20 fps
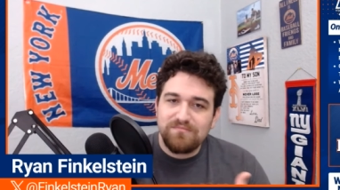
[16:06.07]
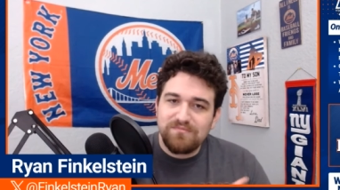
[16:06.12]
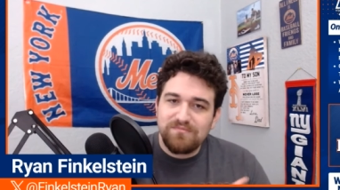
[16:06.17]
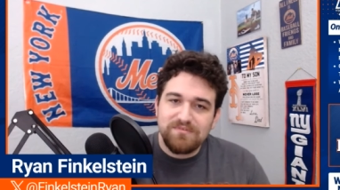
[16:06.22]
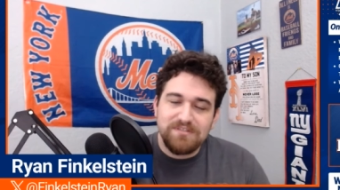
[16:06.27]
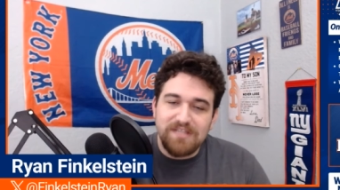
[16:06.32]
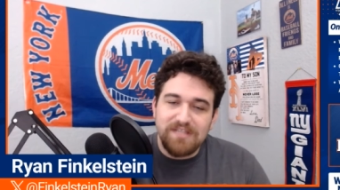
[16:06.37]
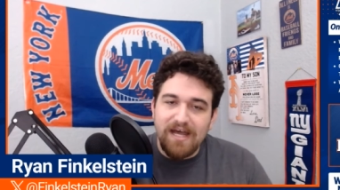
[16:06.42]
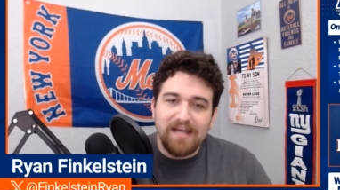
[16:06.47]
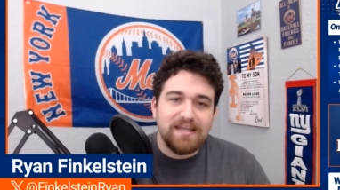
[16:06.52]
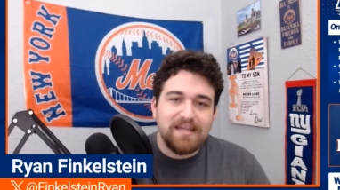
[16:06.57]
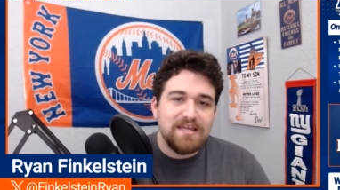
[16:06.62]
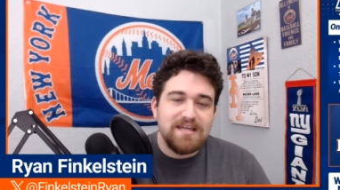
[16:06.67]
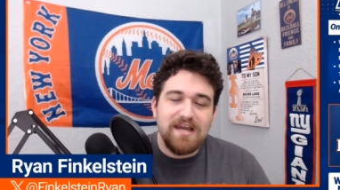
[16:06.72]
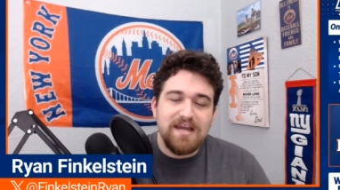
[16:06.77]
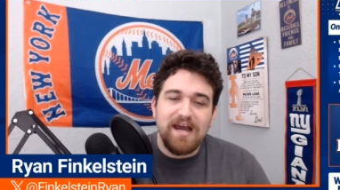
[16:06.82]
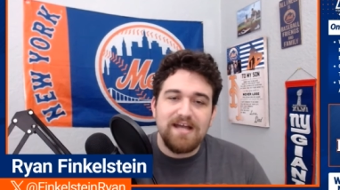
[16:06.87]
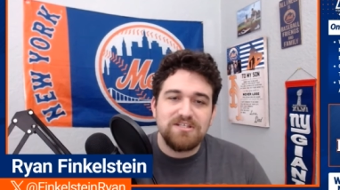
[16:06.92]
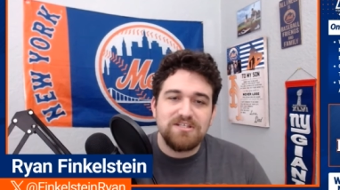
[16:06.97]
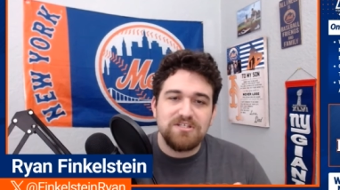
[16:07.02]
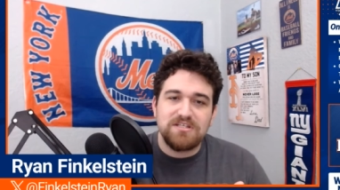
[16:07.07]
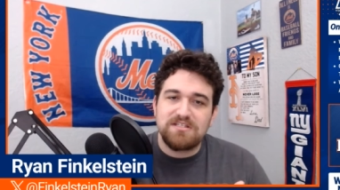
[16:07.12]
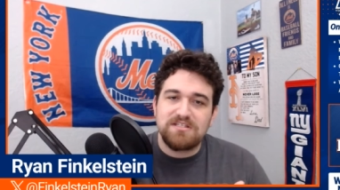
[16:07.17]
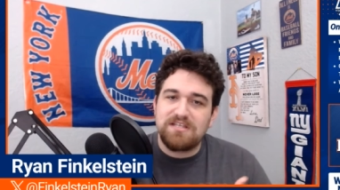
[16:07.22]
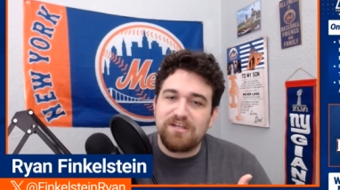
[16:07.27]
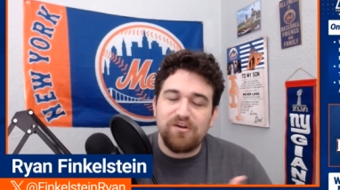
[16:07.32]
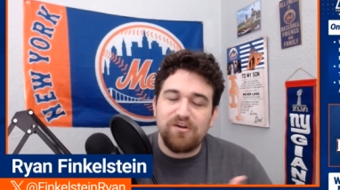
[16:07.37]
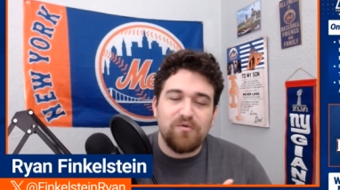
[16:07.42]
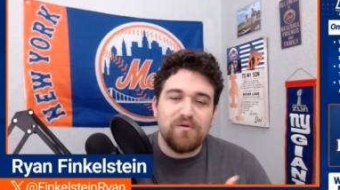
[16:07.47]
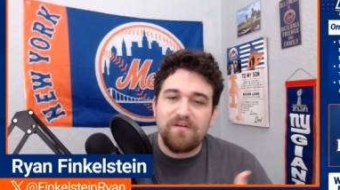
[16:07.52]
knocking guys just because
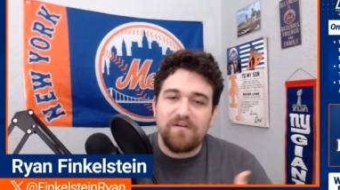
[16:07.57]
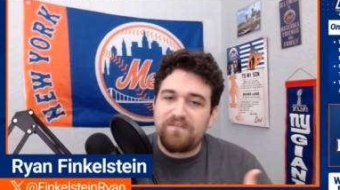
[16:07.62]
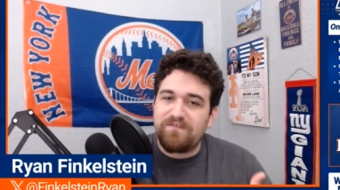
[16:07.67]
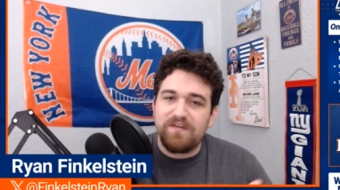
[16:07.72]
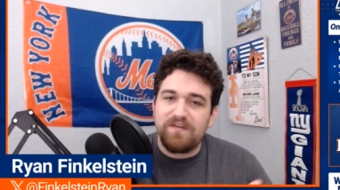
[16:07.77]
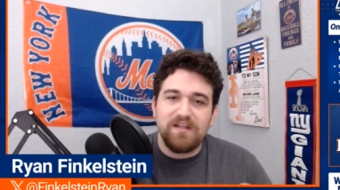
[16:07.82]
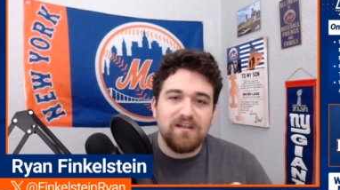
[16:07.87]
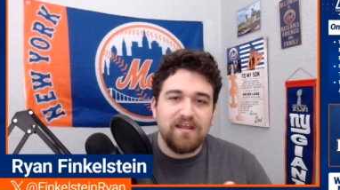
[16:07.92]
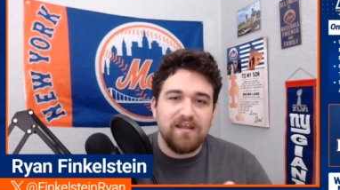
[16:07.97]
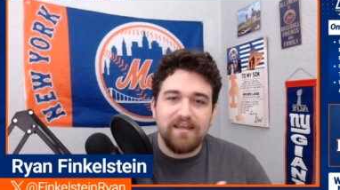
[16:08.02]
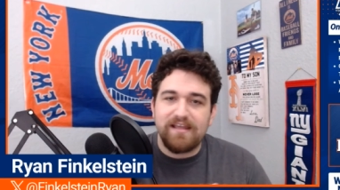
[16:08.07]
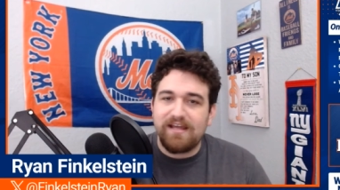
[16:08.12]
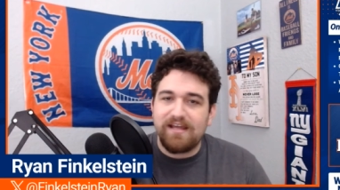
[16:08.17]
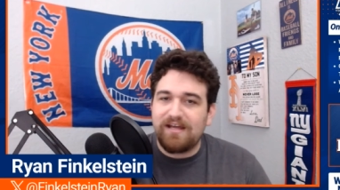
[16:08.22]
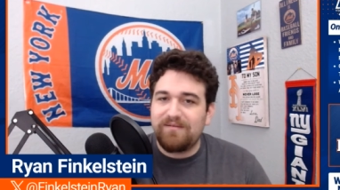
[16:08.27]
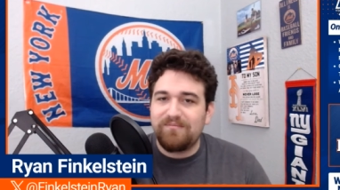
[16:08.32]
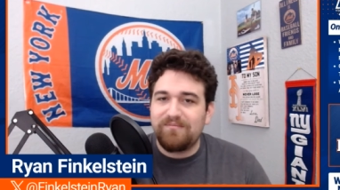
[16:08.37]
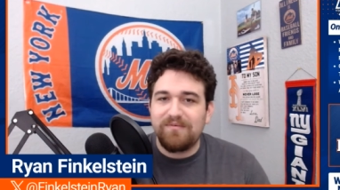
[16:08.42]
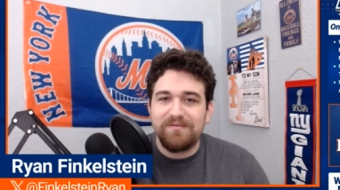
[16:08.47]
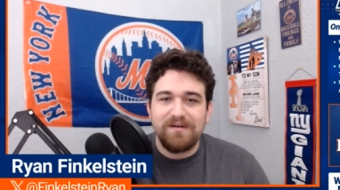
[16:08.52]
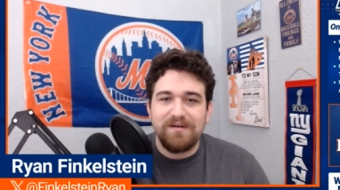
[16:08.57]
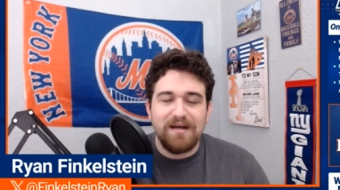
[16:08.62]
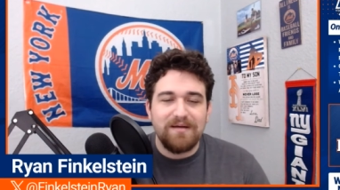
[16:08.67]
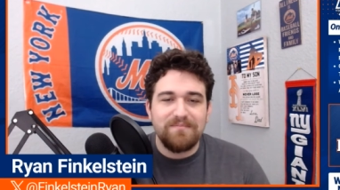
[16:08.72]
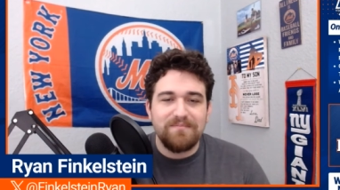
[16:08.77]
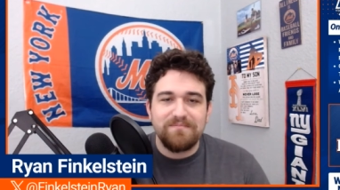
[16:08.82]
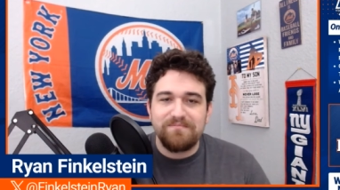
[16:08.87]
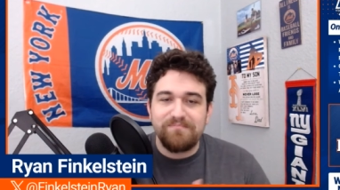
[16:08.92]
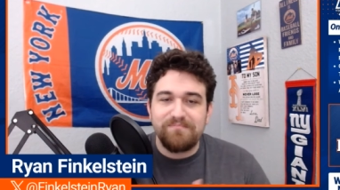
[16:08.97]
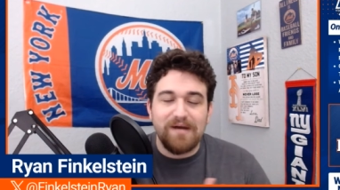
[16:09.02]
I don't want to feel like I'm
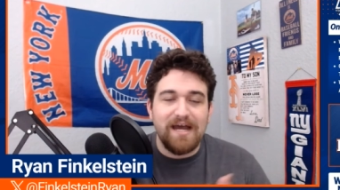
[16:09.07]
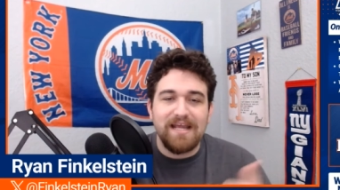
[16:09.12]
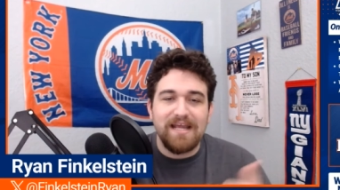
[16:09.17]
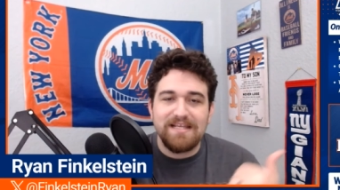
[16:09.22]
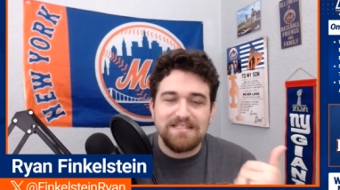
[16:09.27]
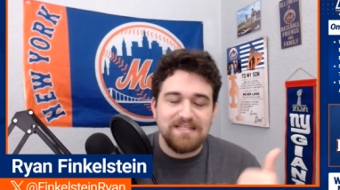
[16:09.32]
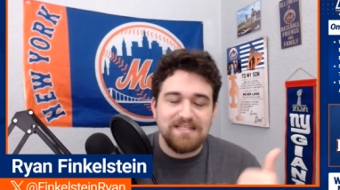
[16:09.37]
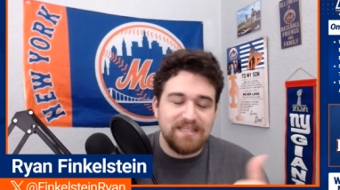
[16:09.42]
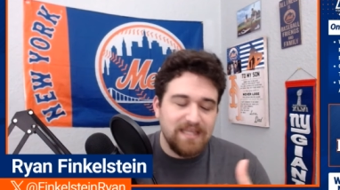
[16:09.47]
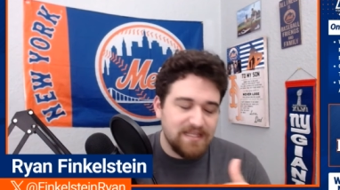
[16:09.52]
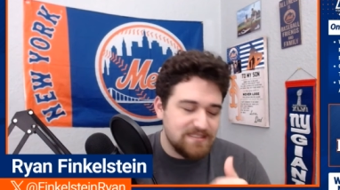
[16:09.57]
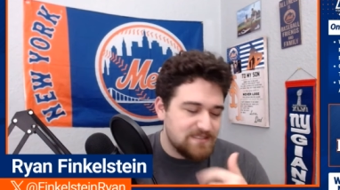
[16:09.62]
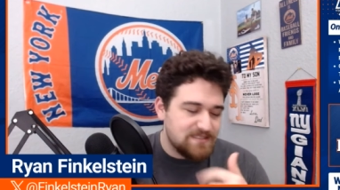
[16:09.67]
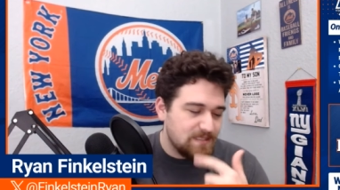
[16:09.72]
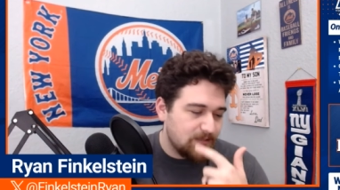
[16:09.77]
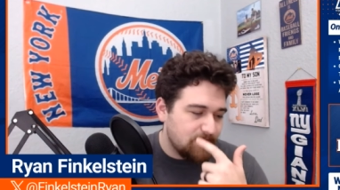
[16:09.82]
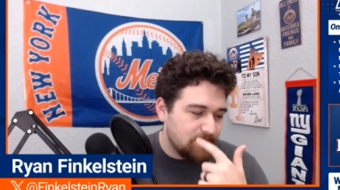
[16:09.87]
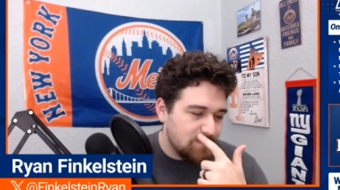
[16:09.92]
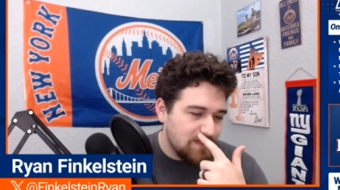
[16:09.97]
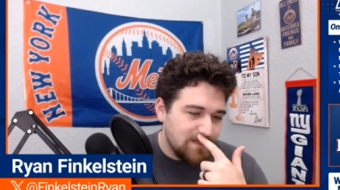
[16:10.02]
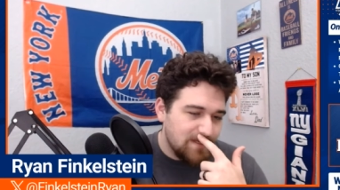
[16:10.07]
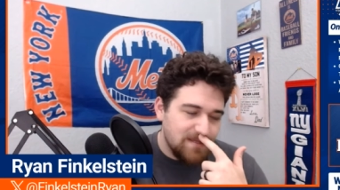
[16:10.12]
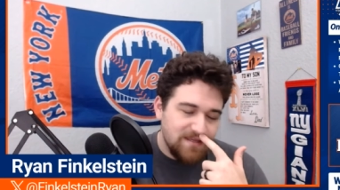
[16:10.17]
biased against them.